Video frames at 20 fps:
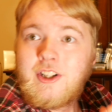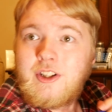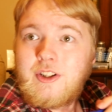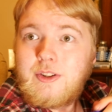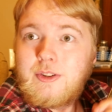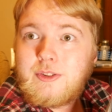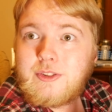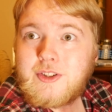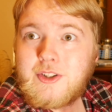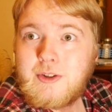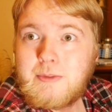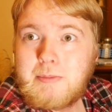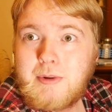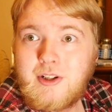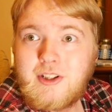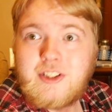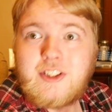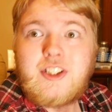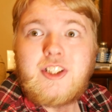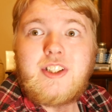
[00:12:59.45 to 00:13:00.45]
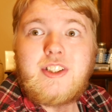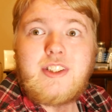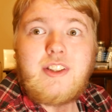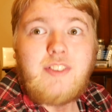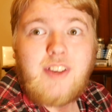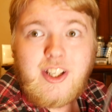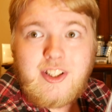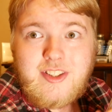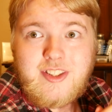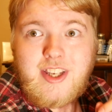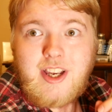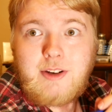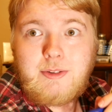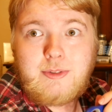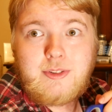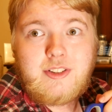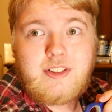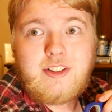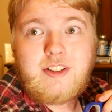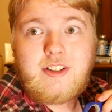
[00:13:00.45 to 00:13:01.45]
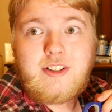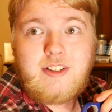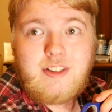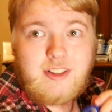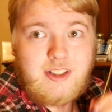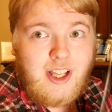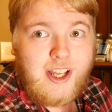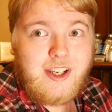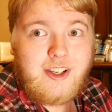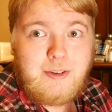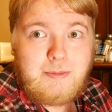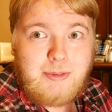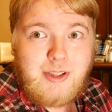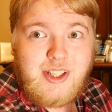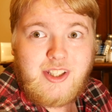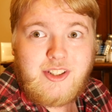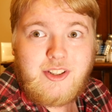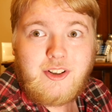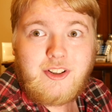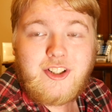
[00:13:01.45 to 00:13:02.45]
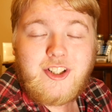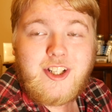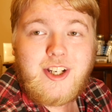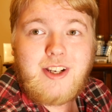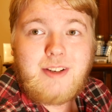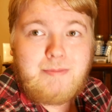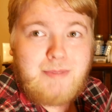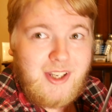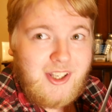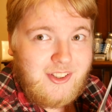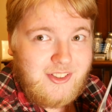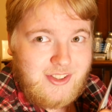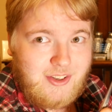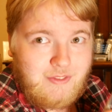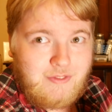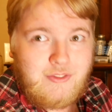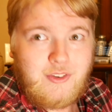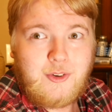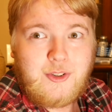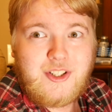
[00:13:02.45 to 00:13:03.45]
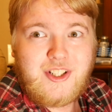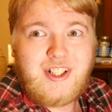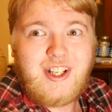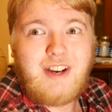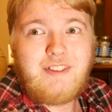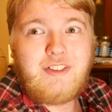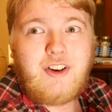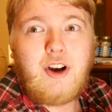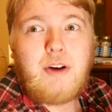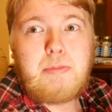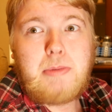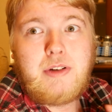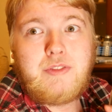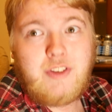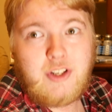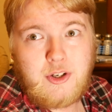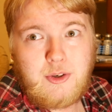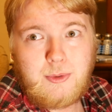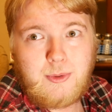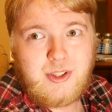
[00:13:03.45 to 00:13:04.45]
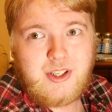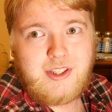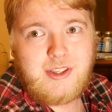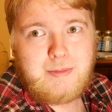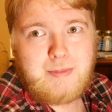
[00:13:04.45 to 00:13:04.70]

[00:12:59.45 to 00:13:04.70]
Also, apologies if I sound like complete dog shit, because unfortunately I've got a bit of a cold at the